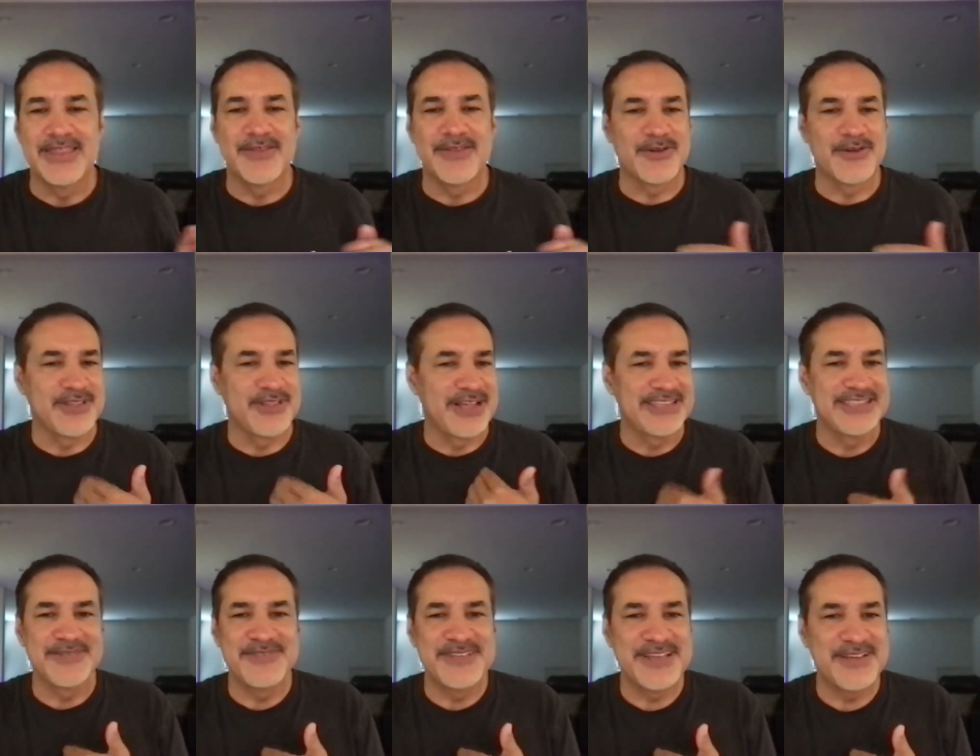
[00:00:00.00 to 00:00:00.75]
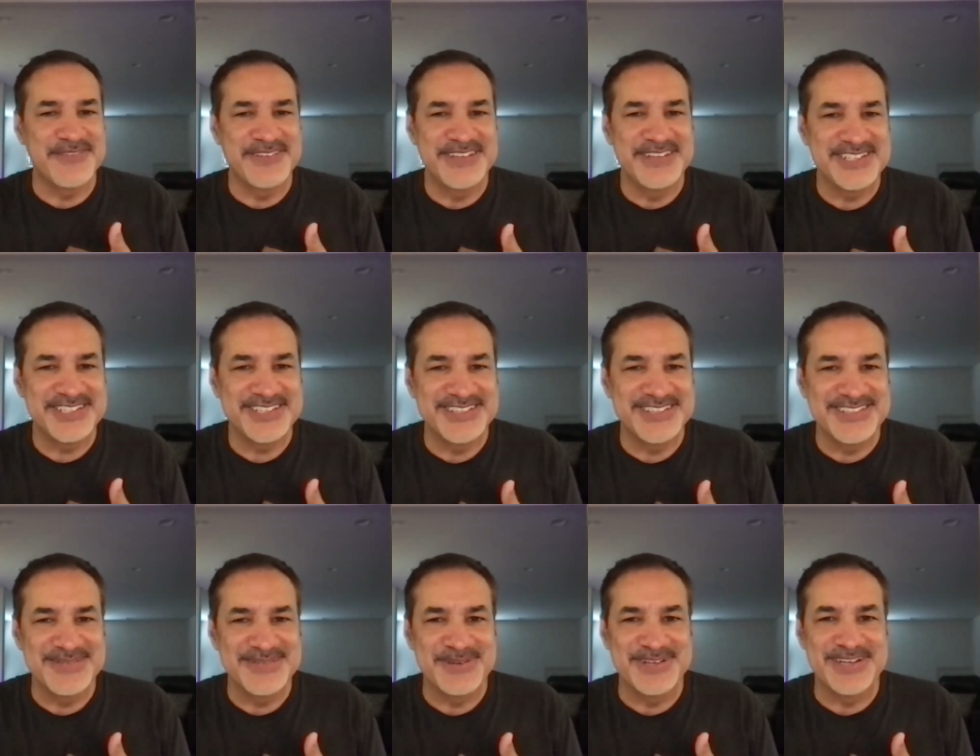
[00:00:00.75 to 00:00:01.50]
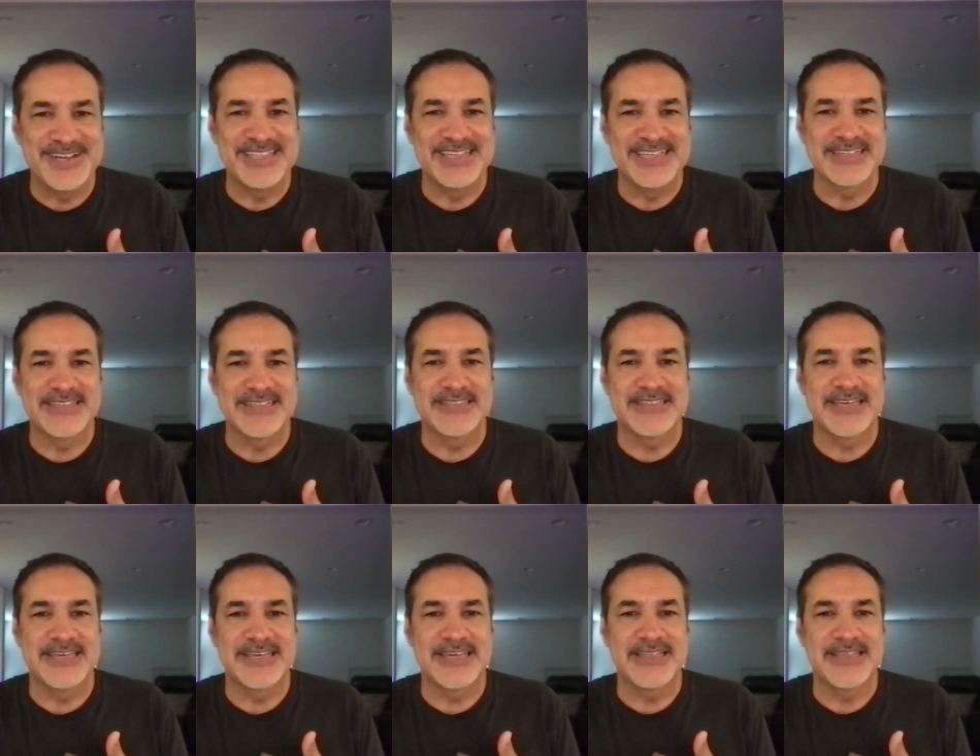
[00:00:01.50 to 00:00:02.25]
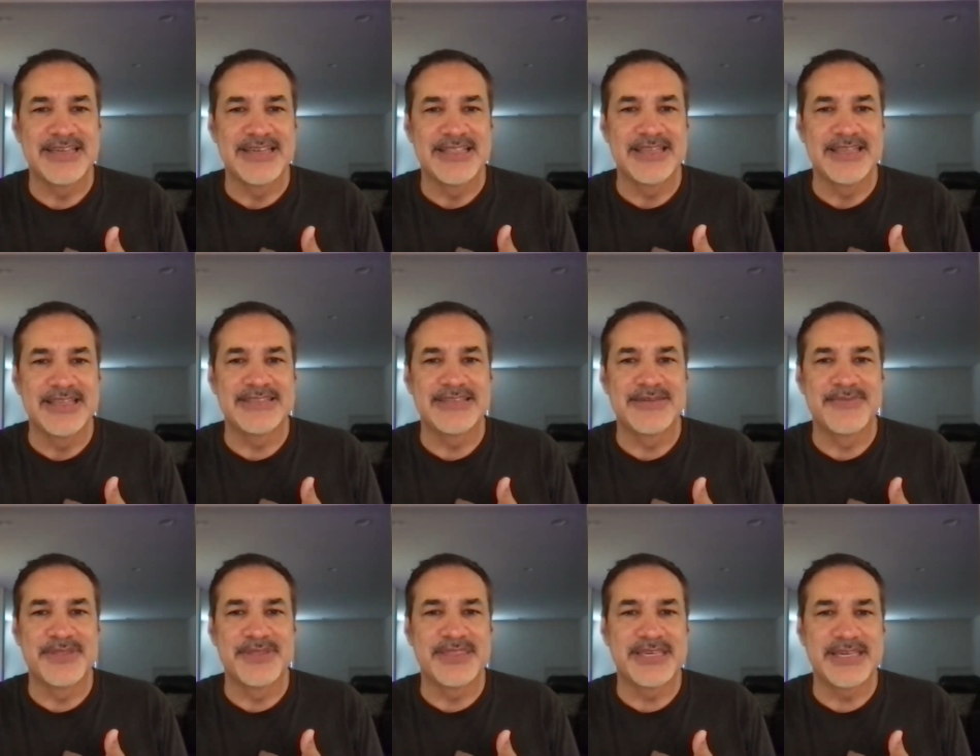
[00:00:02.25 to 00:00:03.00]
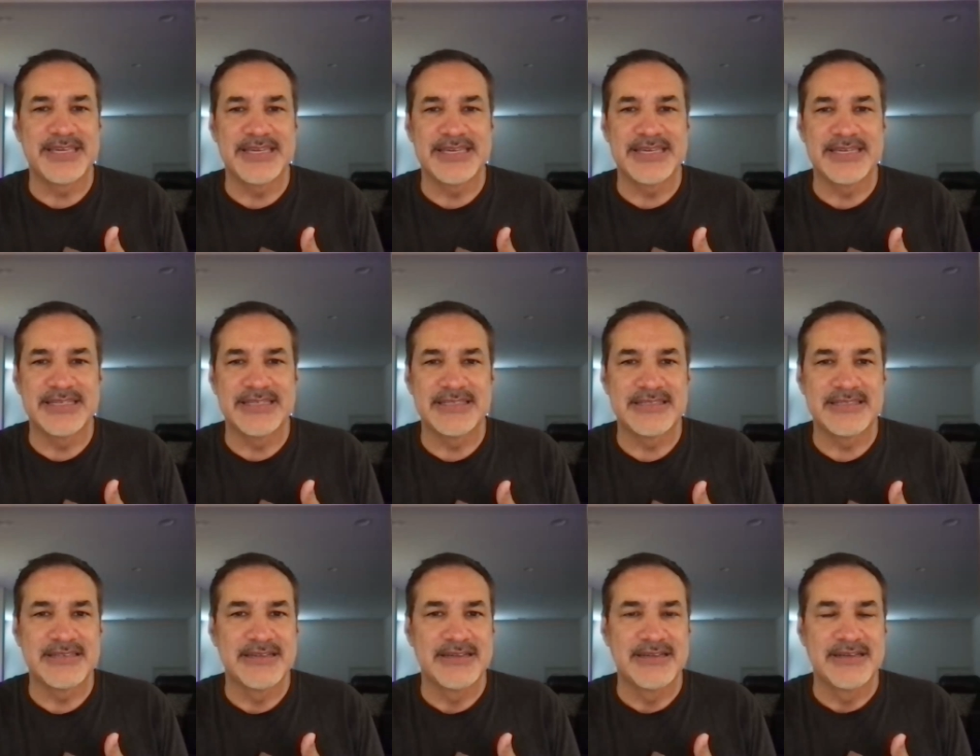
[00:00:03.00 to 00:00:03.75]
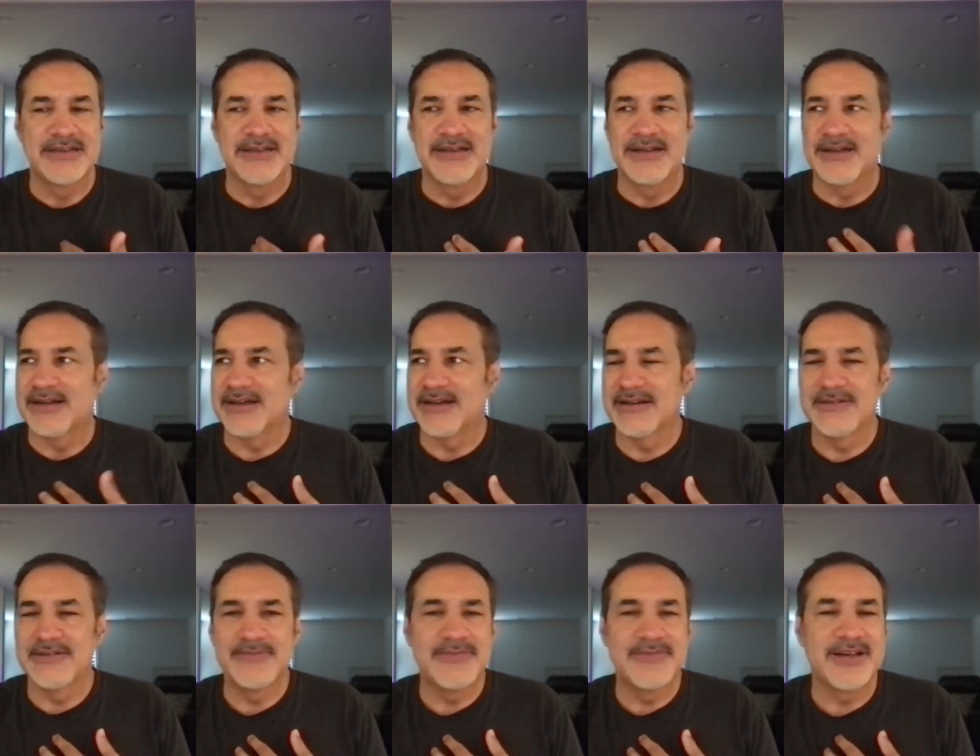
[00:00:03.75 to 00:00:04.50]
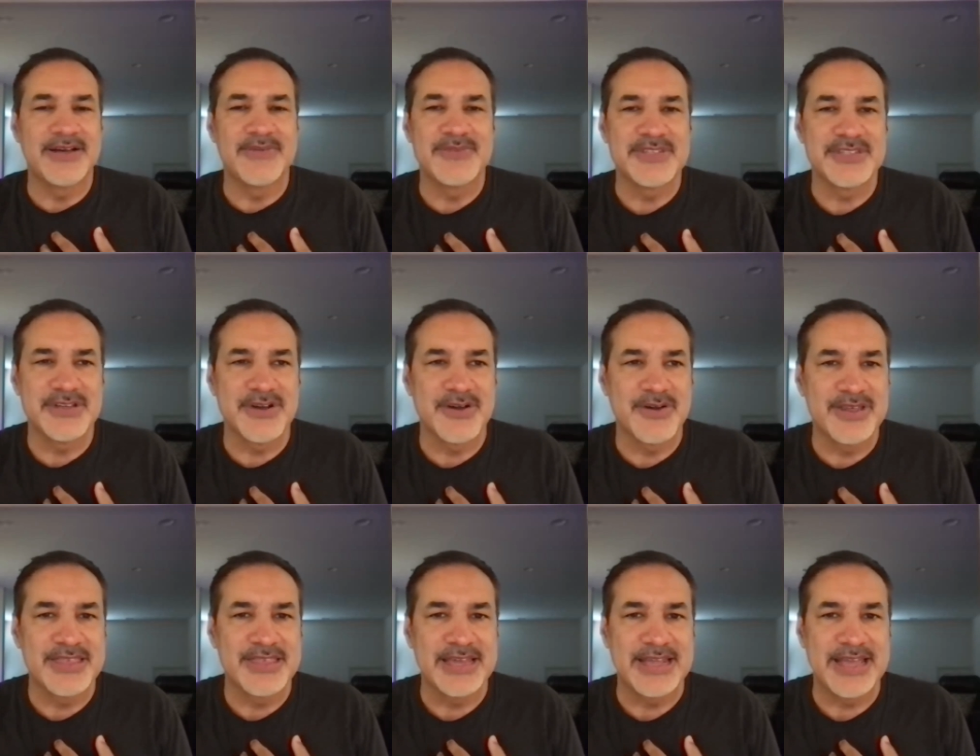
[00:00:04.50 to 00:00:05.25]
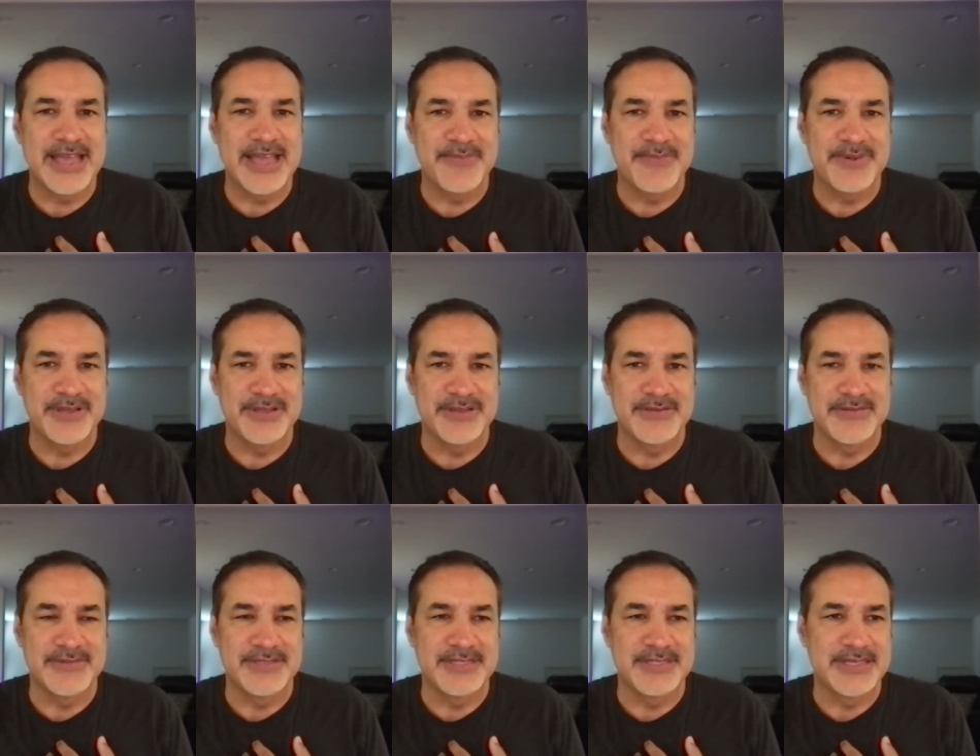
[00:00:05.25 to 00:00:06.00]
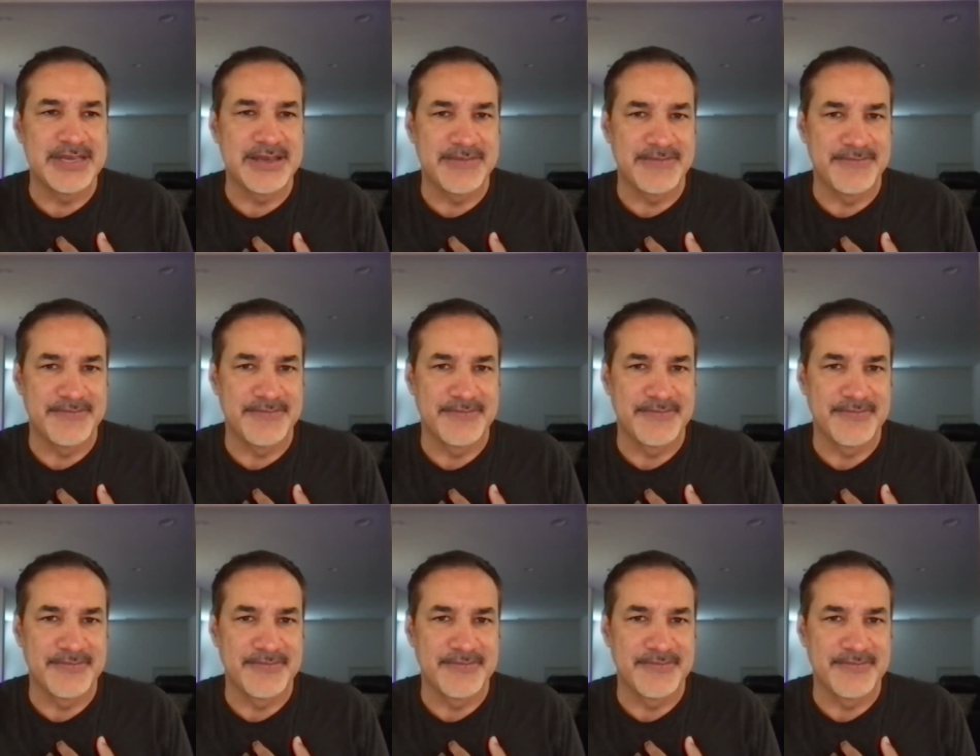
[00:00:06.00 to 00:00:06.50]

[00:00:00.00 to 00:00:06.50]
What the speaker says: There are lots of definitions, but I like to say that sympathy is, I'm sorry that happened to them.